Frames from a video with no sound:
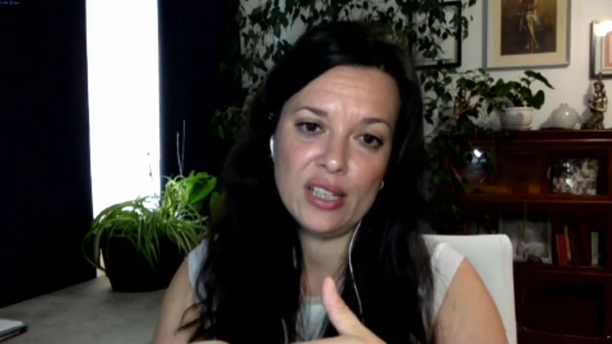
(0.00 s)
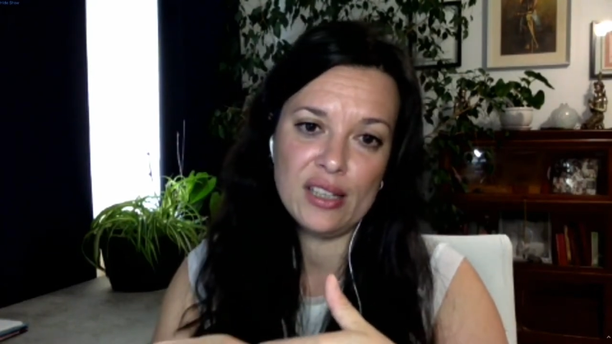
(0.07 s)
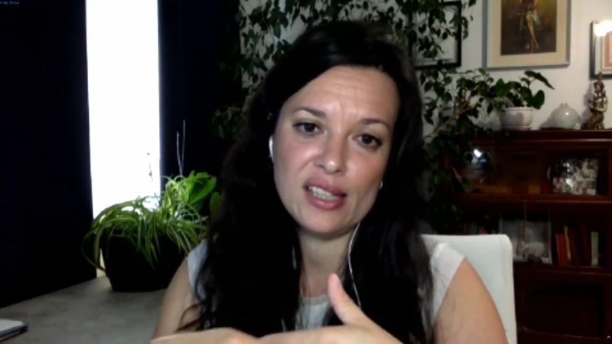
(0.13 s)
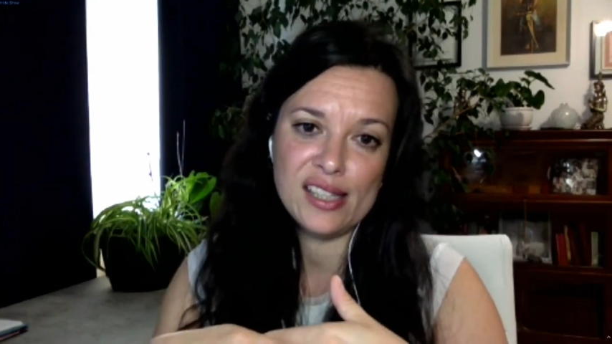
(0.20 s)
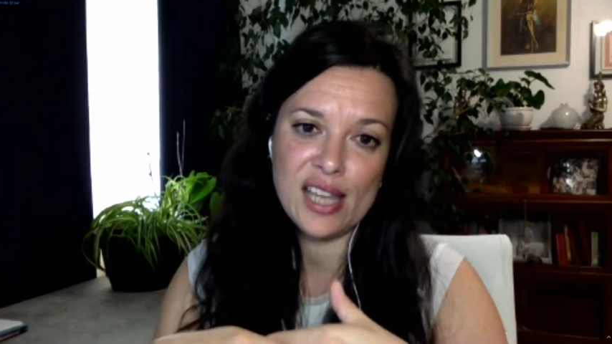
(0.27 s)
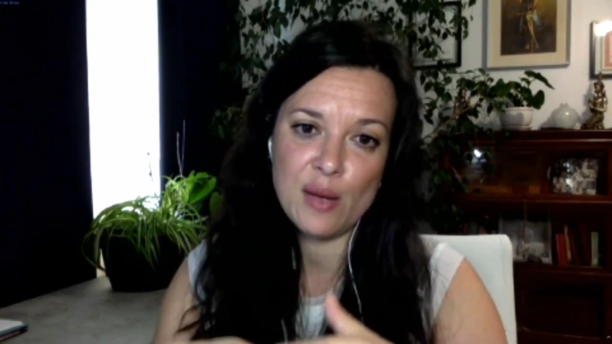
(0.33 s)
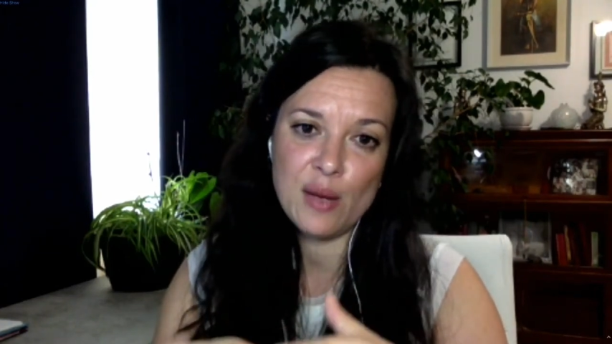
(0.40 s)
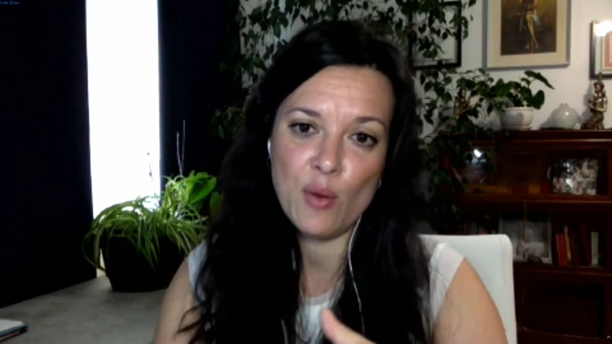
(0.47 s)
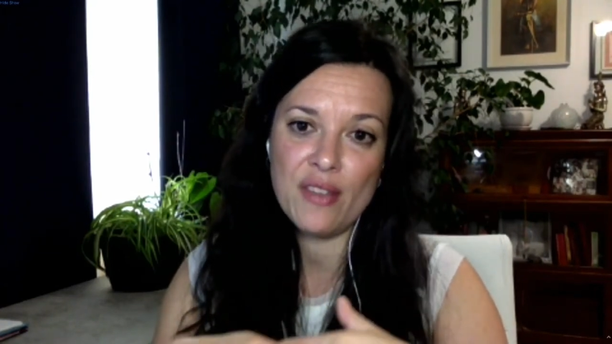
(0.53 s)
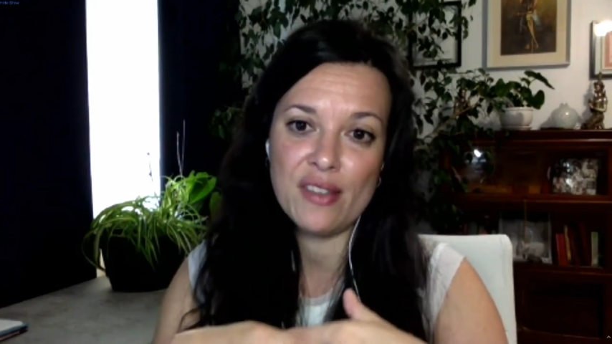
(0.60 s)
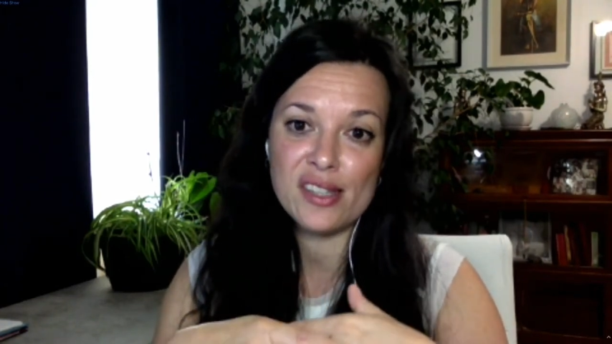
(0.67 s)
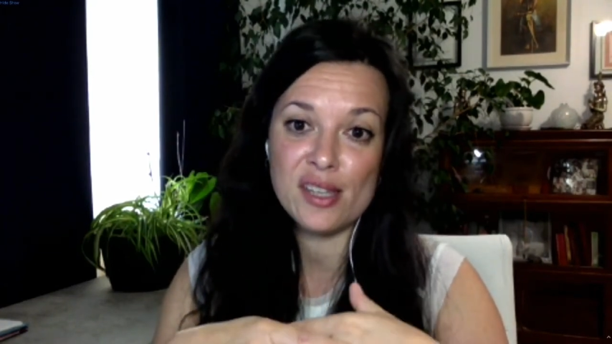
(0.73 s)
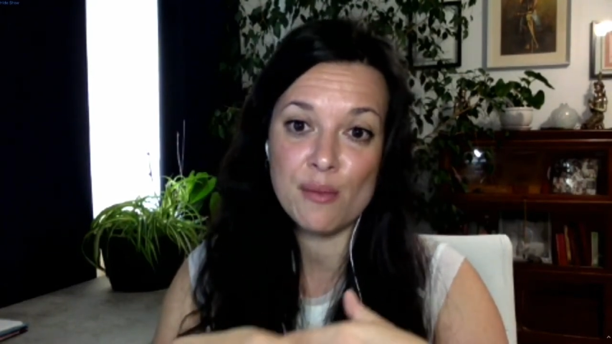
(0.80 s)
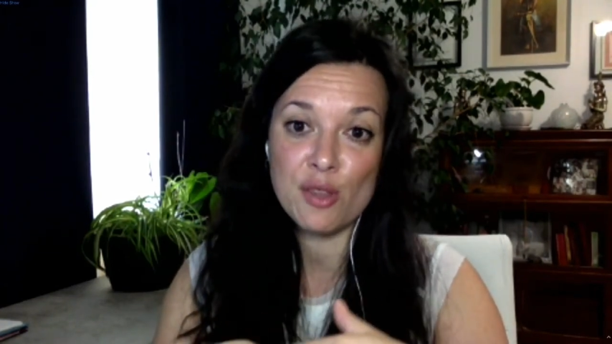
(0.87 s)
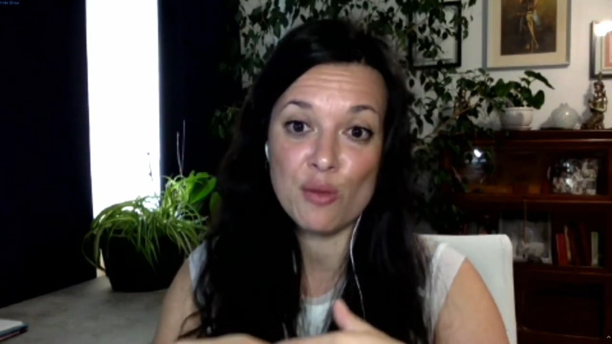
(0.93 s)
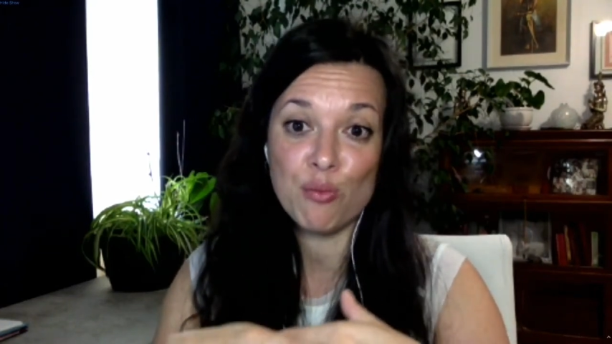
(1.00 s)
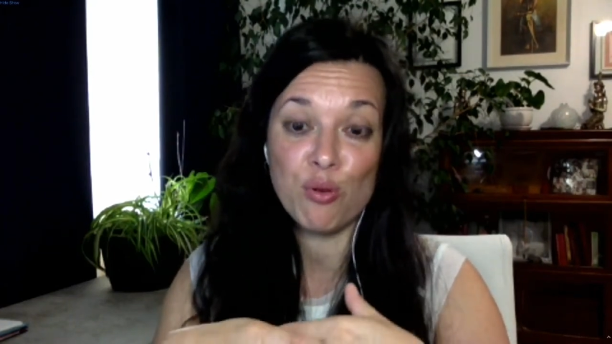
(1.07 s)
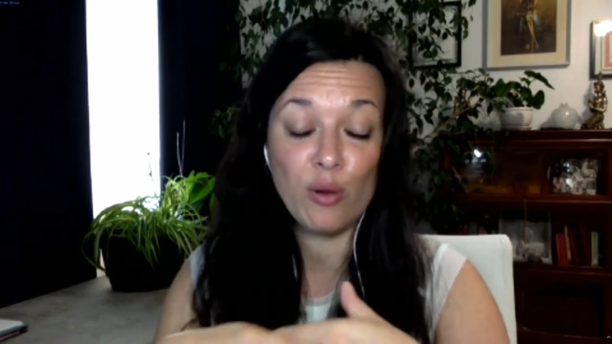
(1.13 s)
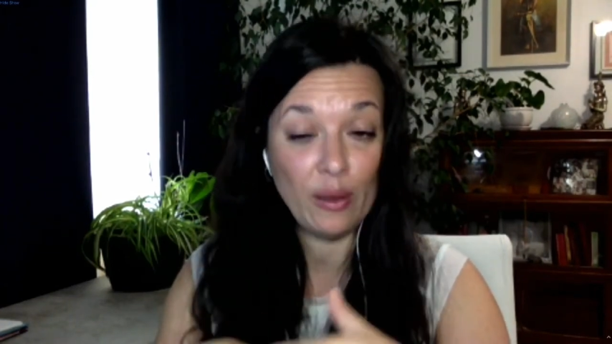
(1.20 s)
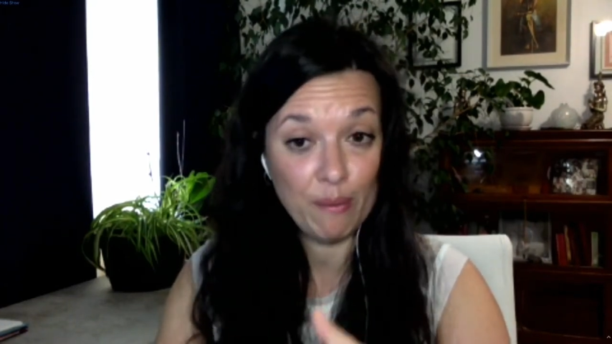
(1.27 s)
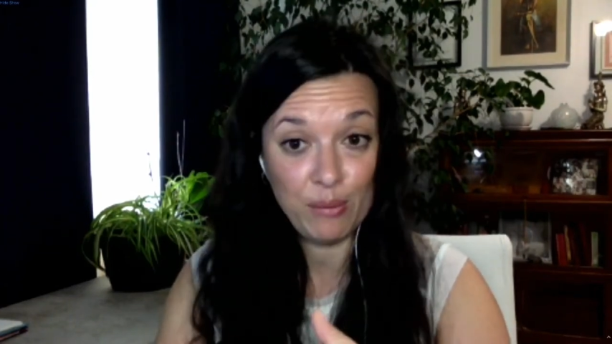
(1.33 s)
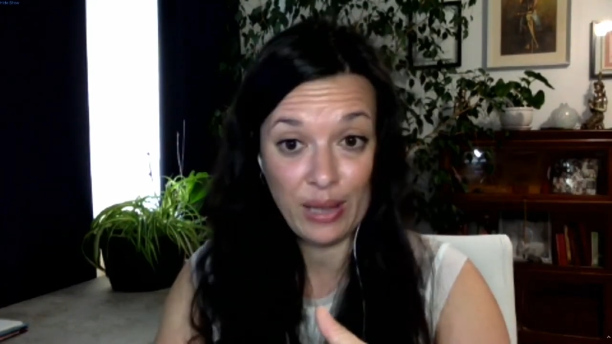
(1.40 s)
the same way that some of
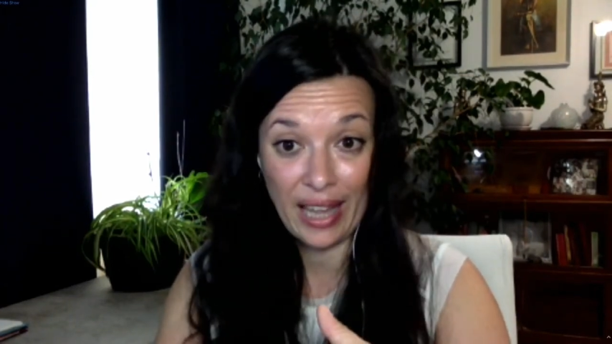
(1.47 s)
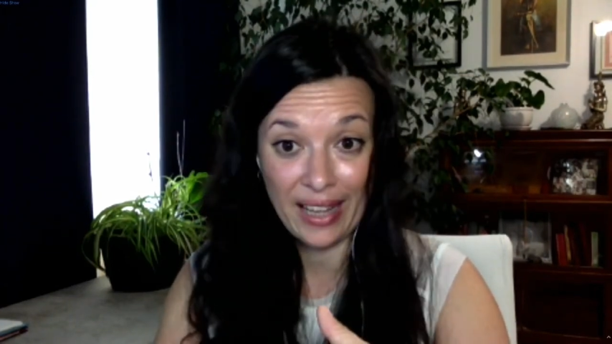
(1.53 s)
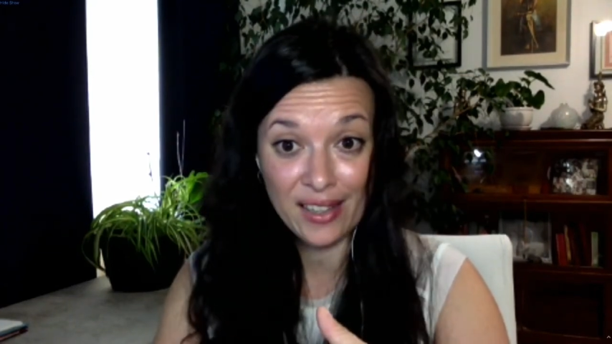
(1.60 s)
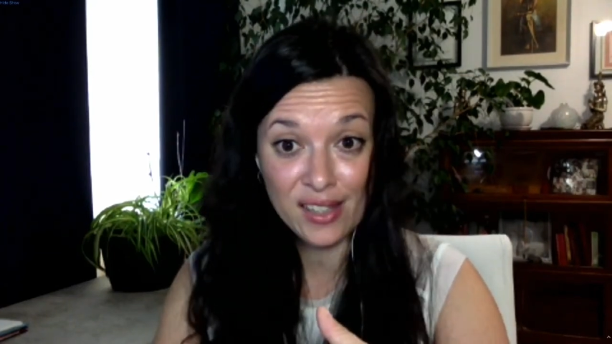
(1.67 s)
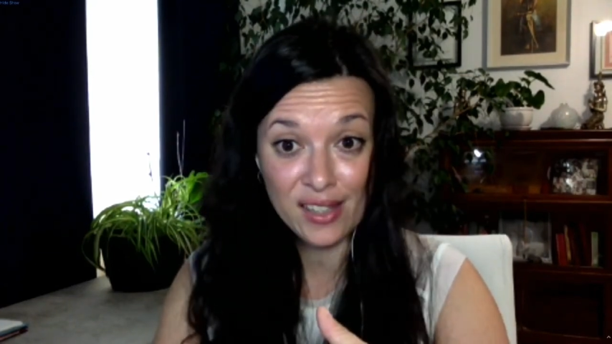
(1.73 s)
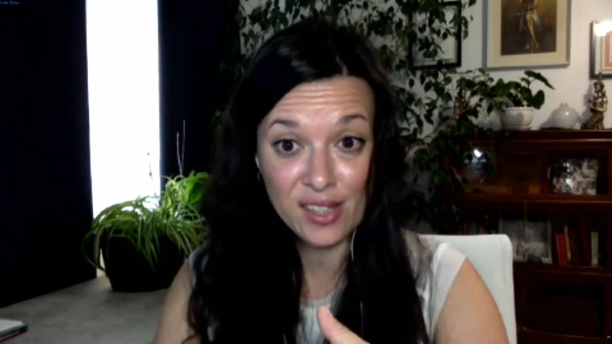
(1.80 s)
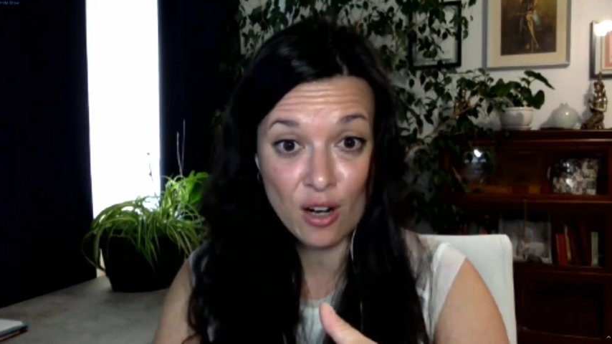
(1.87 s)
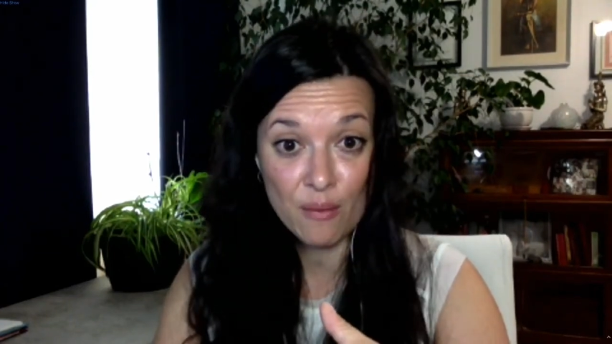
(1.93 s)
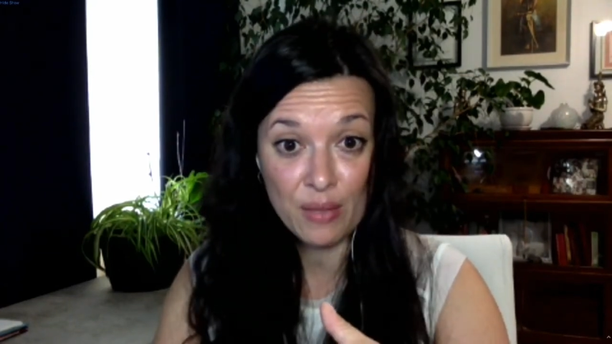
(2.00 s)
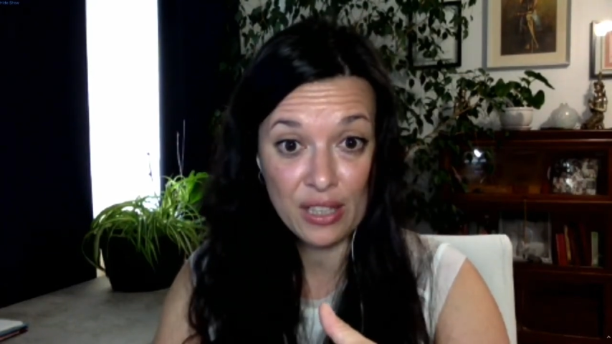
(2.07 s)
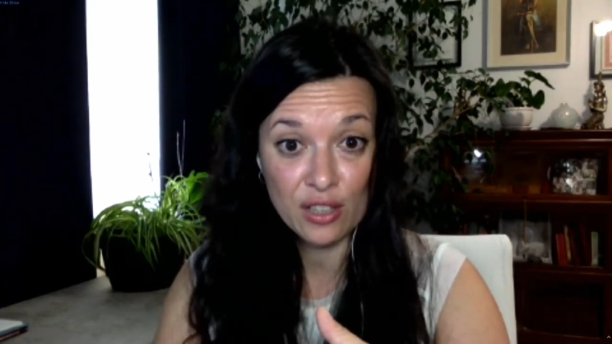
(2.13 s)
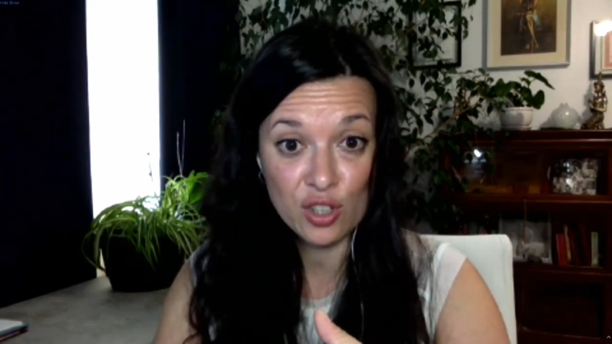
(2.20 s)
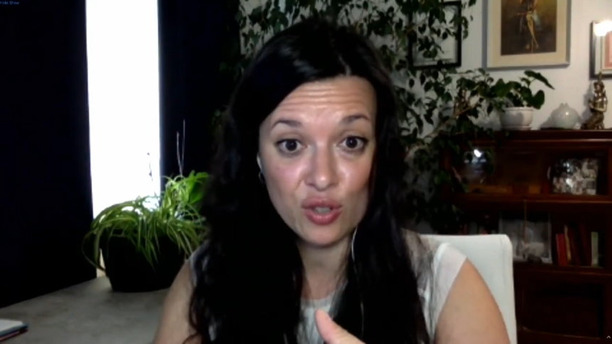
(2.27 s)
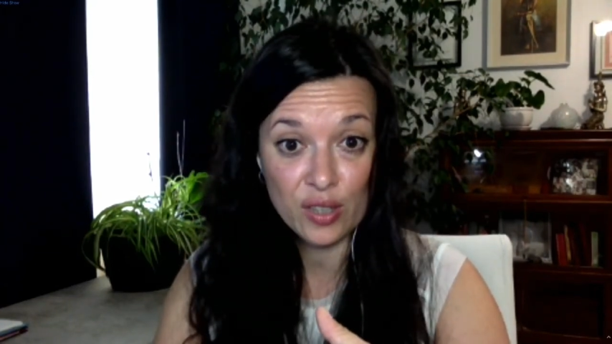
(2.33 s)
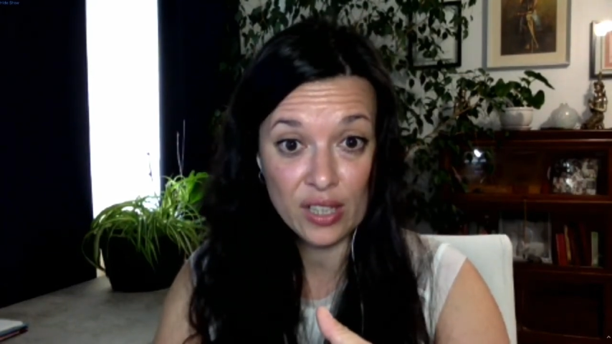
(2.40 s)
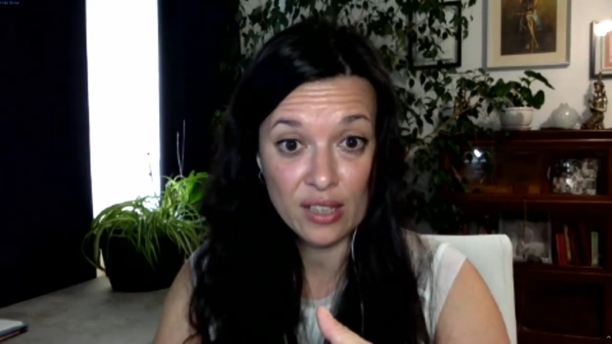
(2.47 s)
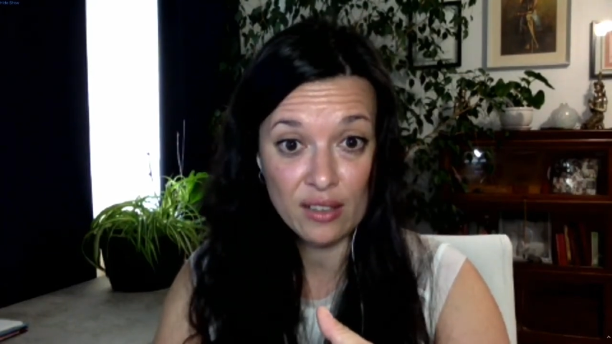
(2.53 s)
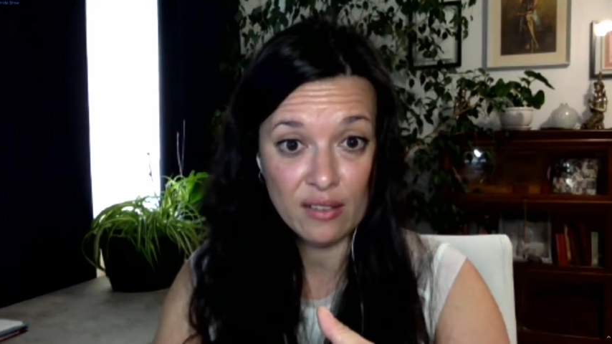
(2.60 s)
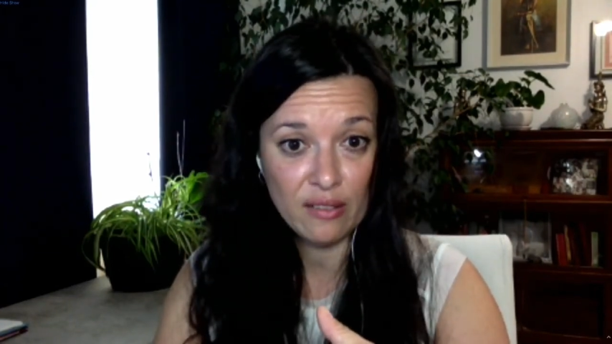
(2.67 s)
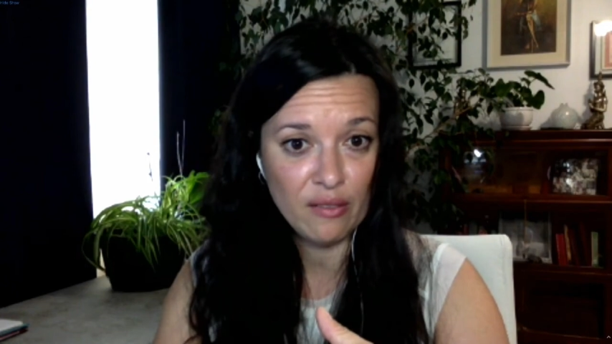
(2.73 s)
the plants are being treated